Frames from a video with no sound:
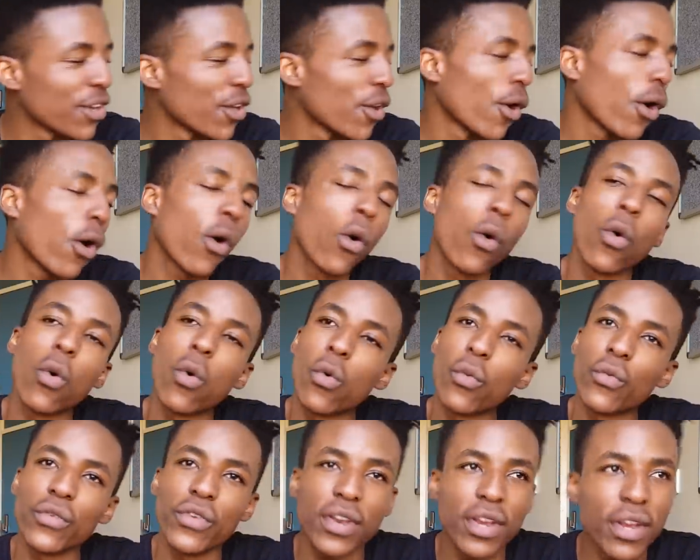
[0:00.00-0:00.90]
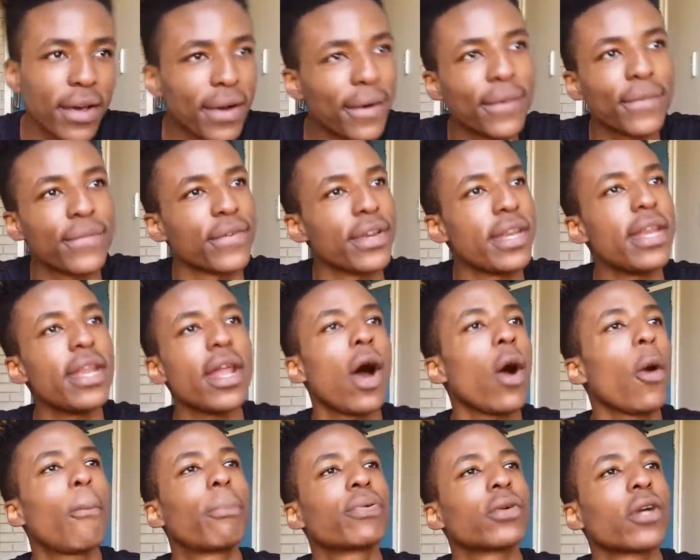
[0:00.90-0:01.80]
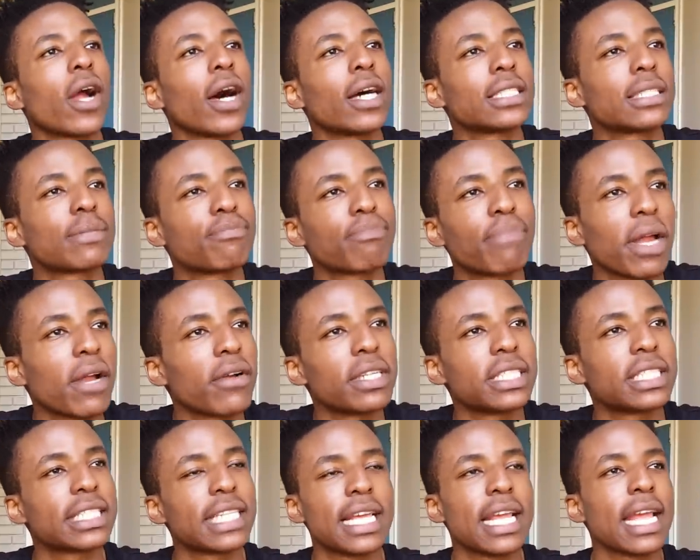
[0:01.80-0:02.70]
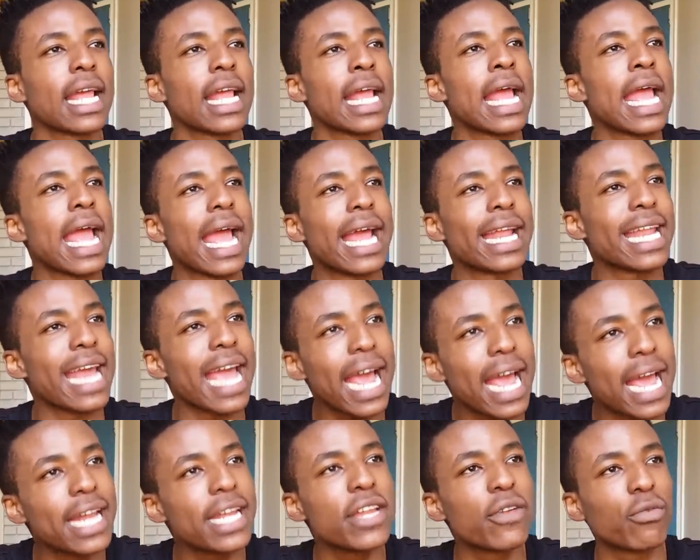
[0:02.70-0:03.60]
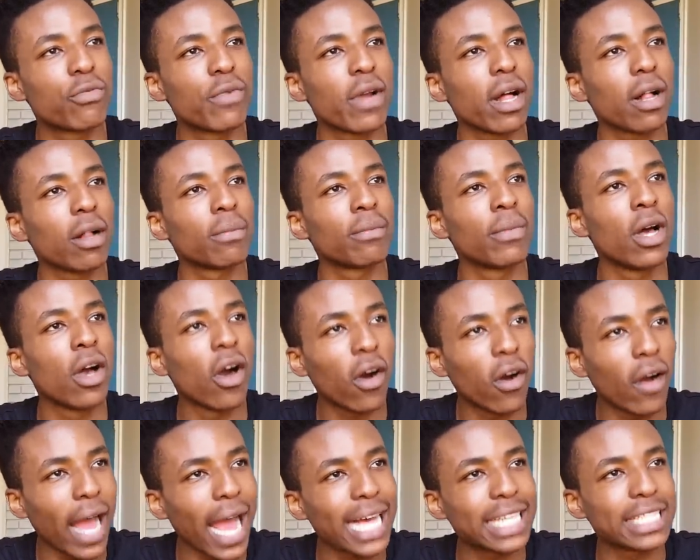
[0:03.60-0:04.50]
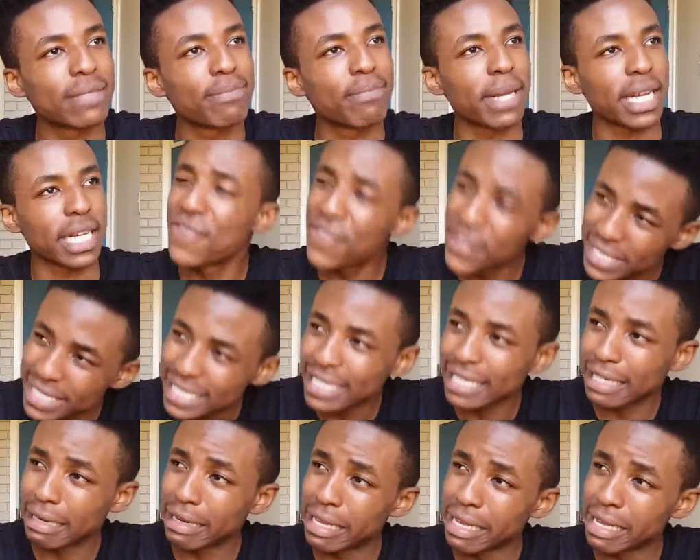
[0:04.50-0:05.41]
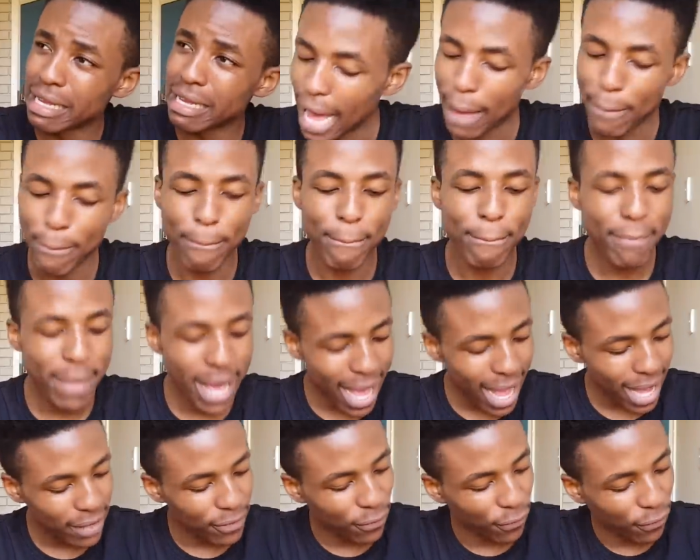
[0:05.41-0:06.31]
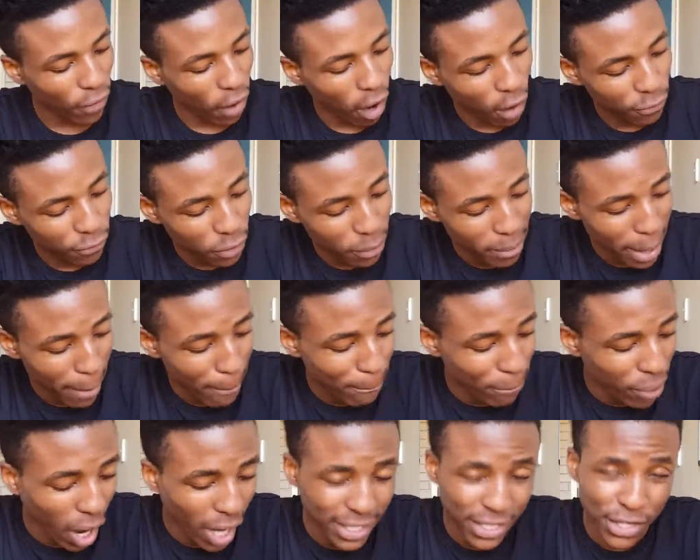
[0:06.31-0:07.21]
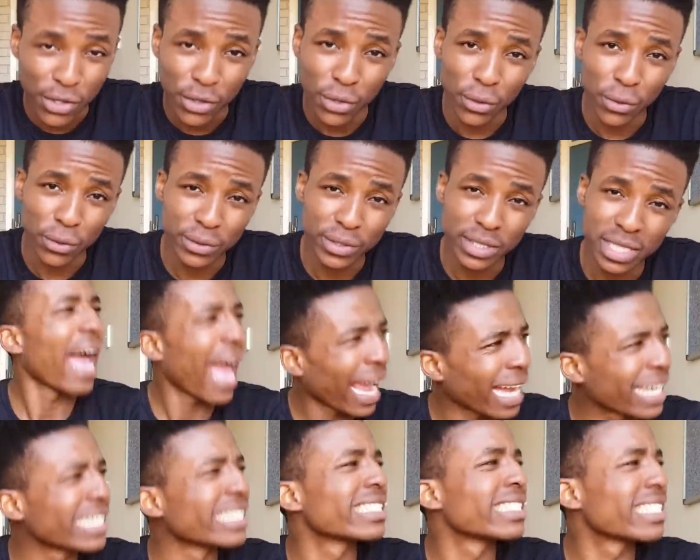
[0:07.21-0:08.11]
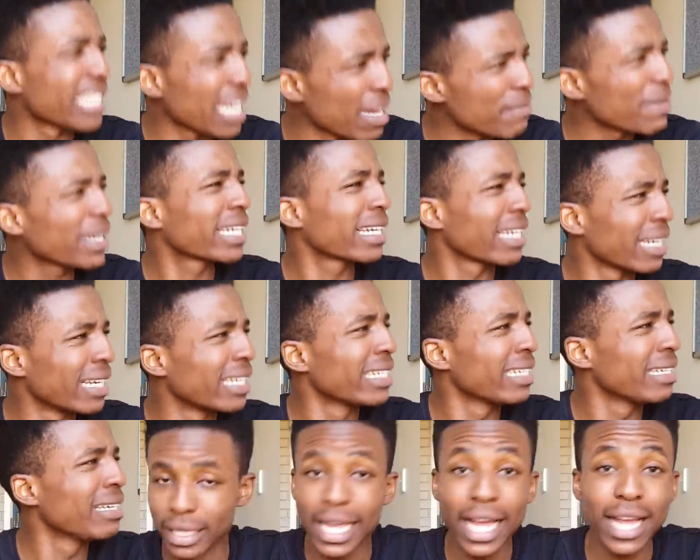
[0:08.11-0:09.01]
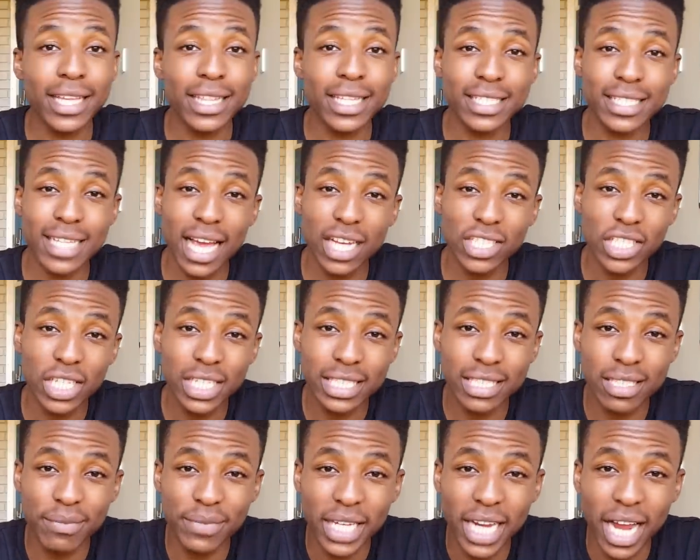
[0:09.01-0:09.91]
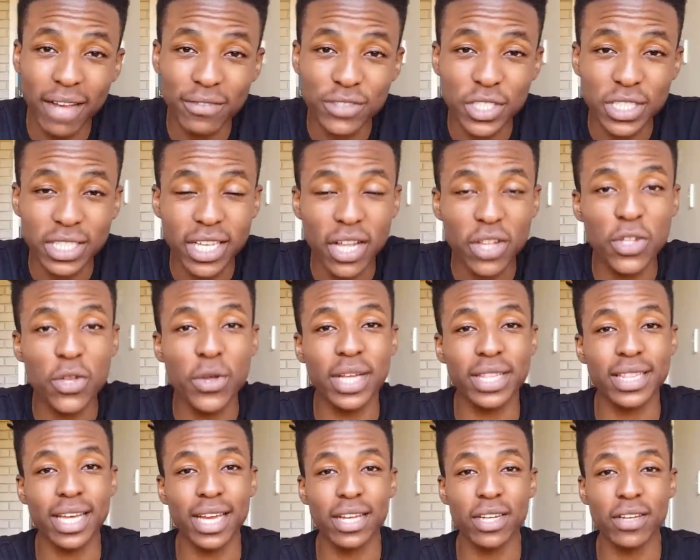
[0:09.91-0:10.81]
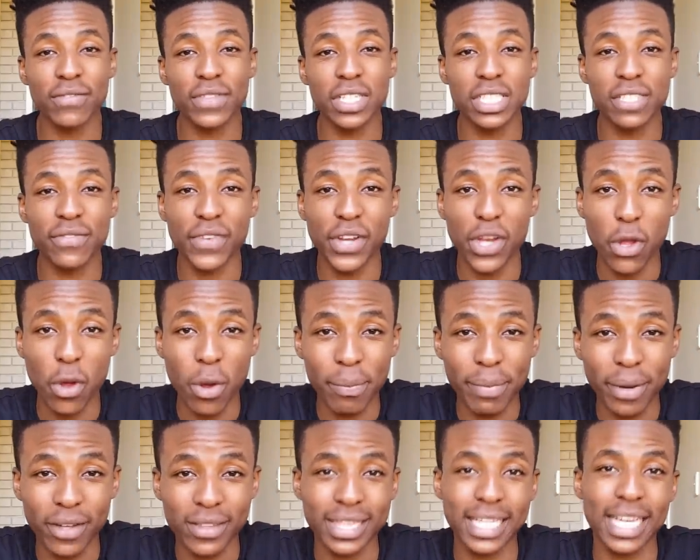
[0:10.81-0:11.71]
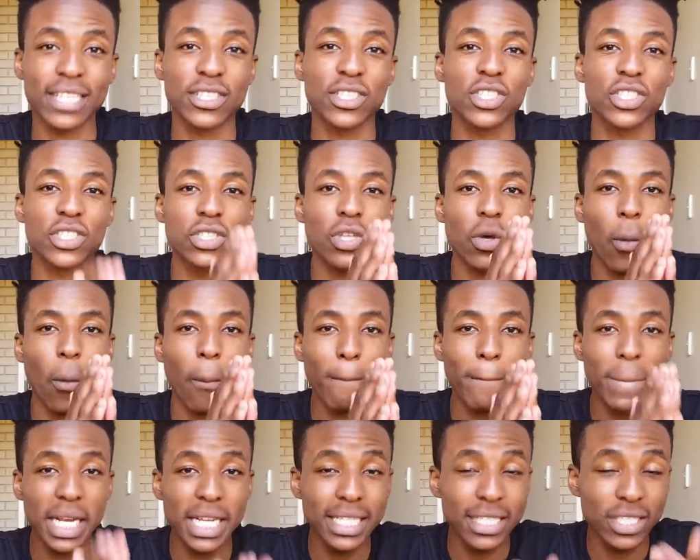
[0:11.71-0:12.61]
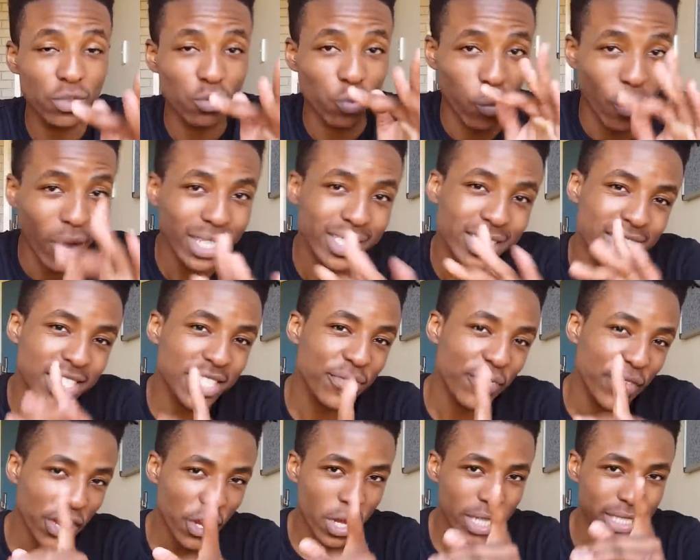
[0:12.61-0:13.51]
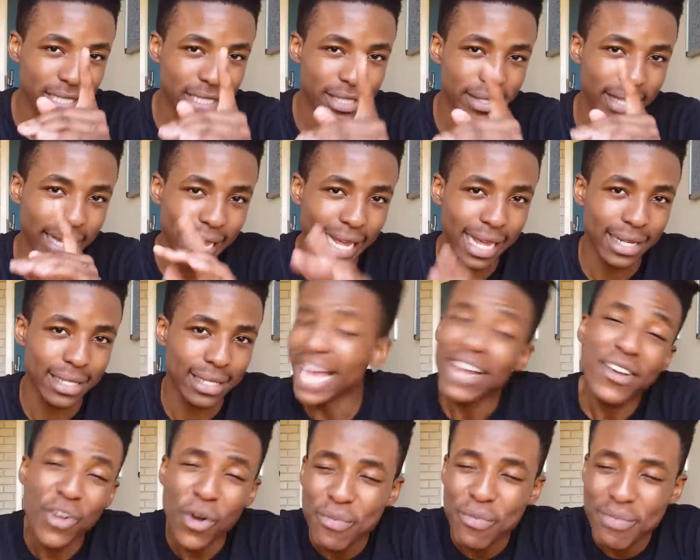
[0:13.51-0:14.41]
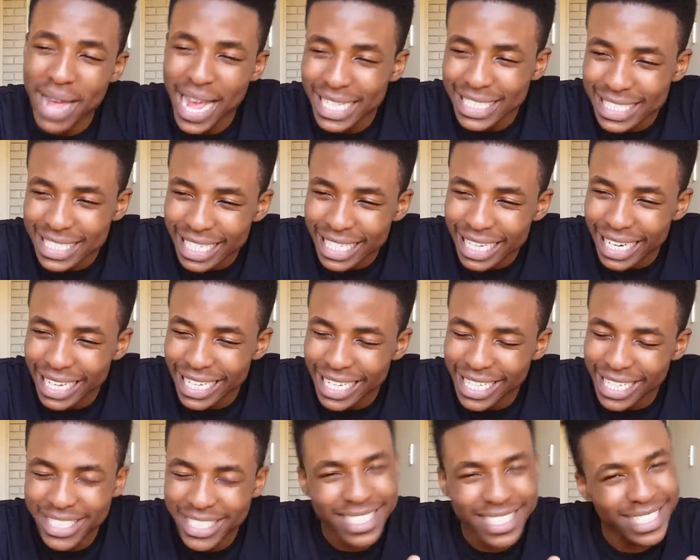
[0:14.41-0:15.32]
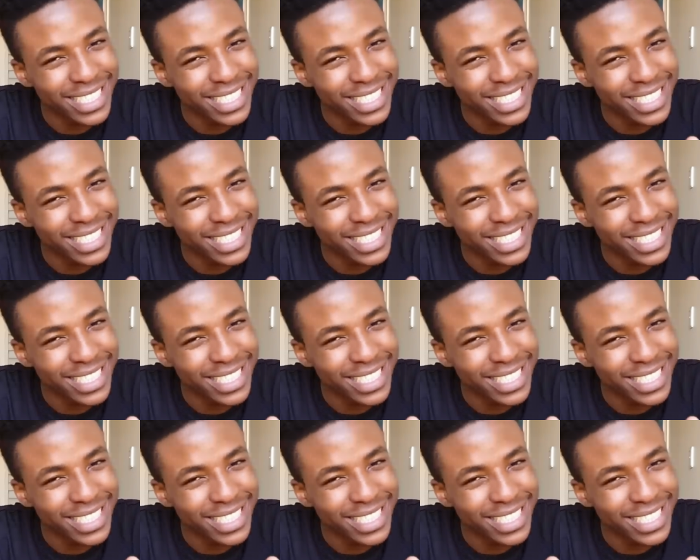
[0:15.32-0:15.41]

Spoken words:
no prosperity in any realm or aspect. Physically, I'm mad far from my body goals. Academically, yay, there's actually something I have to tell you at the end of this video about that. So please watch this video until the end. And romantically,